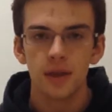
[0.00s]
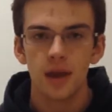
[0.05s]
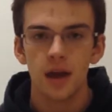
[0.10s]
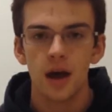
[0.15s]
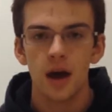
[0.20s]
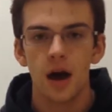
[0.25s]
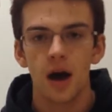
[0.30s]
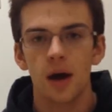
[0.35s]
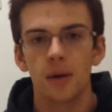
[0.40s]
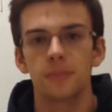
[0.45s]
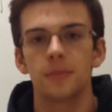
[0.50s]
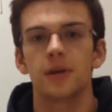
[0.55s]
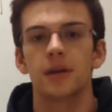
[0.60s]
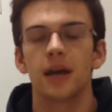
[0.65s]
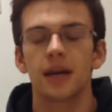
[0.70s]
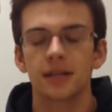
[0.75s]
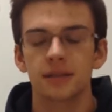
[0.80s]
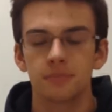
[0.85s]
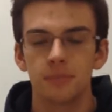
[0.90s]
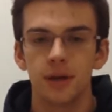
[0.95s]
The
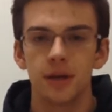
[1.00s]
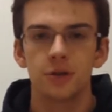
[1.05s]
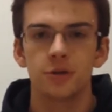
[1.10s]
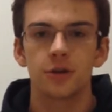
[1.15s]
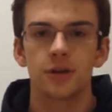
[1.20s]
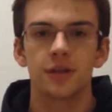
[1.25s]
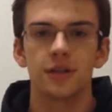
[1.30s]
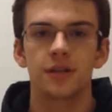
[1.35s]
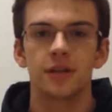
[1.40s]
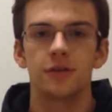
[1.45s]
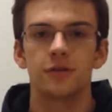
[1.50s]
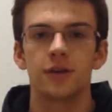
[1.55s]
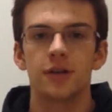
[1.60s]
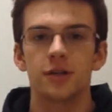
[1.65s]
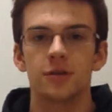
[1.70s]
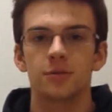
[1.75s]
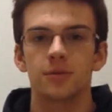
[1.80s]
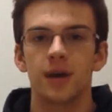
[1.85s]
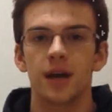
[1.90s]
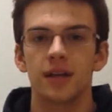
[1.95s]
next major
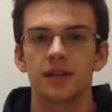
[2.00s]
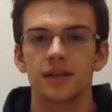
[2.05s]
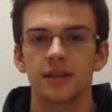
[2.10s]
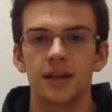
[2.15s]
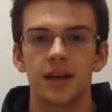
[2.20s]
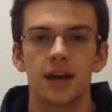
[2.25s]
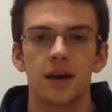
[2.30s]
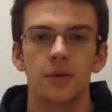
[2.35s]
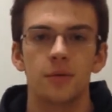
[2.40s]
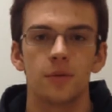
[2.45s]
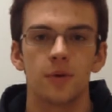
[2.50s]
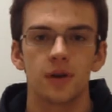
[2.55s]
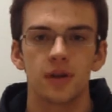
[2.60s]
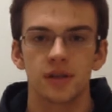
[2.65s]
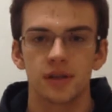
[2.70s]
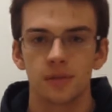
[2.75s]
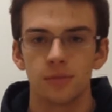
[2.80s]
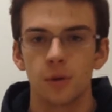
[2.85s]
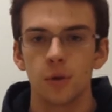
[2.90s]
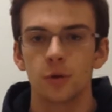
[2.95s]
consideration we had to get was
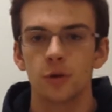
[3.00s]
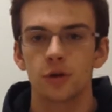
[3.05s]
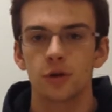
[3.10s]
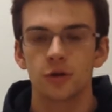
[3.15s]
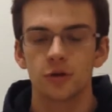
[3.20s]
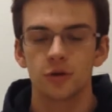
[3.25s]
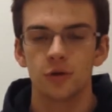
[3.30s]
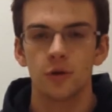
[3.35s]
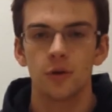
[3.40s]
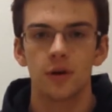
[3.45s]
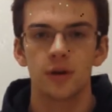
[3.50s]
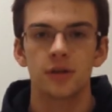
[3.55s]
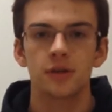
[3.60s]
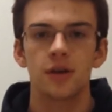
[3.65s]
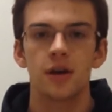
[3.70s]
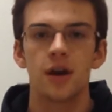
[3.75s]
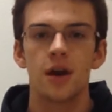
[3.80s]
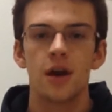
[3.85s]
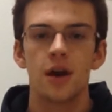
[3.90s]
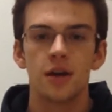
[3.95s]
the motor controllers.
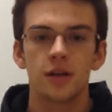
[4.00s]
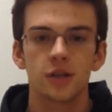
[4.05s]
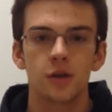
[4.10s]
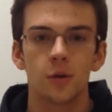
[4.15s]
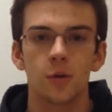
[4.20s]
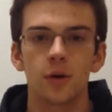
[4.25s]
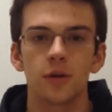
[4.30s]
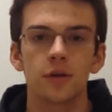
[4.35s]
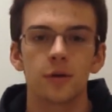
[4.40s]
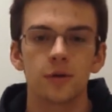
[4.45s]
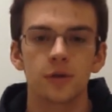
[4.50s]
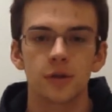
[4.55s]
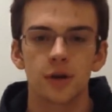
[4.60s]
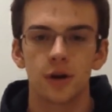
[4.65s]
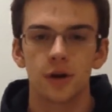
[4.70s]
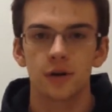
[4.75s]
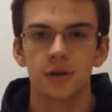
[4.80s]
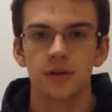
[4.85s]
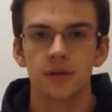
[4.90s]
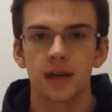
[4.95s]
So what those
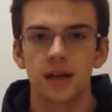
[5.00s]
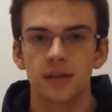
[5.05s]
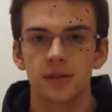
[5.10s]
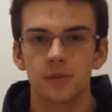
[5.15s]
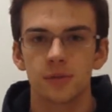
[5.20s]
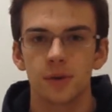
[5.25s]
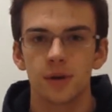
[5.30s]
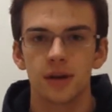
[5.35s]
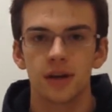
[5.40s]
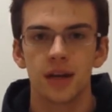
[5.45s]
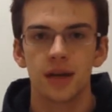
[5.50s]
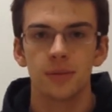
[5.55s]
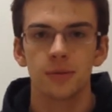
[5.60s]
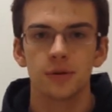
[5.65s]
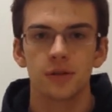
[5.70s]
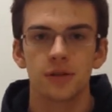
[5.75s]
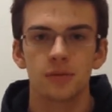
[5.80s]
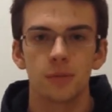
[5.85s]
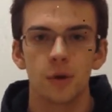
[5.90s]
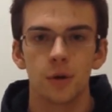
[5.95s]
are is that's what
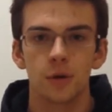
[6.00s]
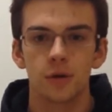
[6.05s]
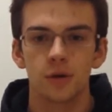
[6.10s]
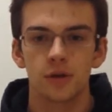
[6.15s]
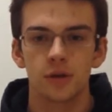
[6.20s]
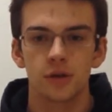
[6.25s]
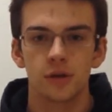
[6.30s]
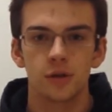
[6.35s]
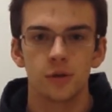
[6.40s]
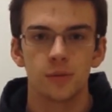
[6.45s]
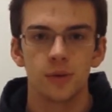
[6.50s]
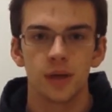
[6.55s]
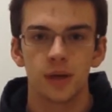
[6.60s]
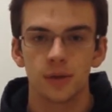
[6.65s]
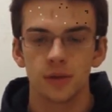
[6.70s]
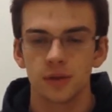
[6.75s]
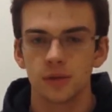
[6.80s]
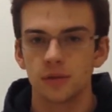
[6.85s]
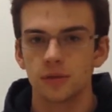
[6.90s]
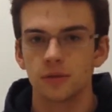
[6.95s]
enables the motors to be
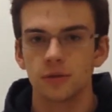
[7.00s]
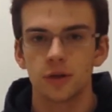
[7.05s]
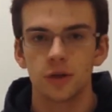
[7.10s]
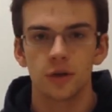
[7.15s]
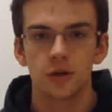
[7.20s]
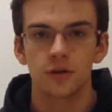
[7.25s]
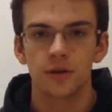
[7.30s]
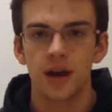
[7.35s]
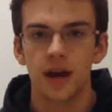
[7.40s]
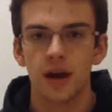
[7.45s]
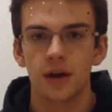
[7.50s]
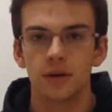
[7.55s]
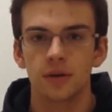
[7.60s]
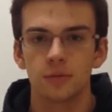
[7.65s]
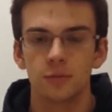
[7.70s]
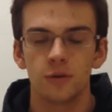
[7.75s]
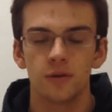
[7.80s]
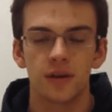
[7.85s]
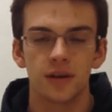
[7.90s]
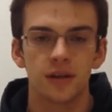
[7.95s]
able to turn around,
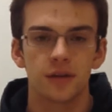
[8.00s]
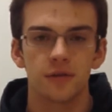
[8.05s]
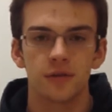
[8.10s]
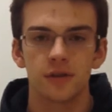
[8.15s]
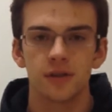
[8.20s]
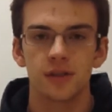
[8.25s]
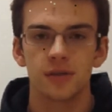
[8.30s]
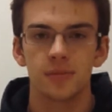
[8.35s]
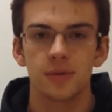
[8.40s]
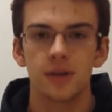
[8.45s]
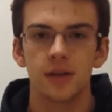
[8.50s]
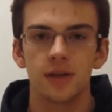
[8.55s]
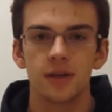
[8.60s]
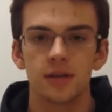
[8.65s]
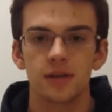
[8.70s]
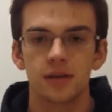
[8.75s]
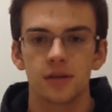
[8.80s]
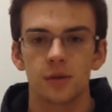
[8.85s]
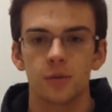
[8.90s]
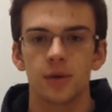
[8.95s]
move at different
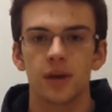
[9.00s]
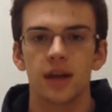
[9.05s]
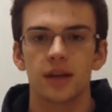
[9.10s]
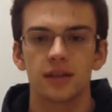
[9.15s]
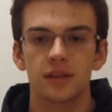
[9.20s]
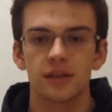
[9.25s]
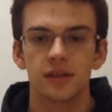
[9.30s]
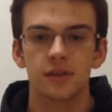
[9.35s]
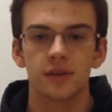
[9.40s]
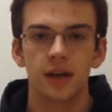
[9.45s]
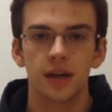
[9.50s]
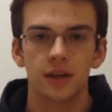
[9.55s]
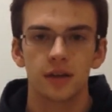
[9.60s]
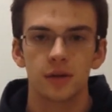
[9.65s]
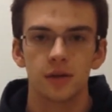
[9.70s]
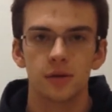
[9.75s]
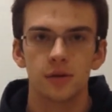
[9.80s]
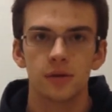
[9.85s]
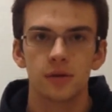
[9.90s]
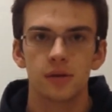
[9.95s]
speeds, so we had to select
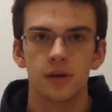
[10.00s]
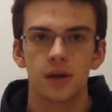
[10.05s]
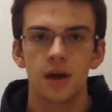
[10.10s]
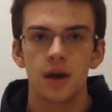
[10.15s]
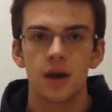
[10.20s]
those.